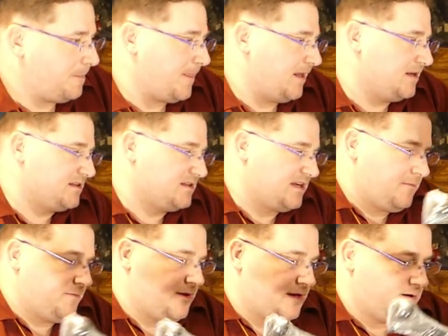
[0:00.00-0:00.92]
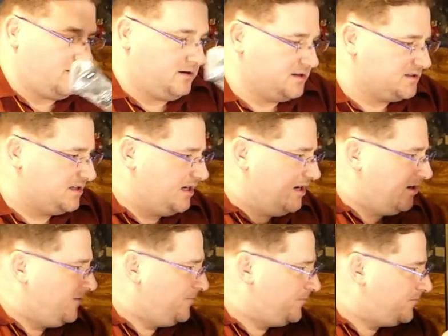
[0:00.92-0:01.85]
And same thing on the Z
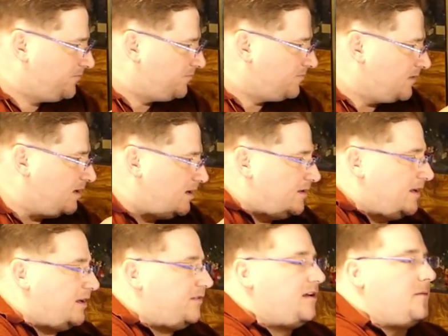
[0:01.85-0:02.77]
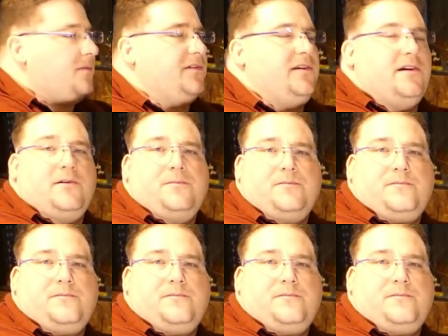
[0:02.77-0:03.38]
here. The end stop is in here.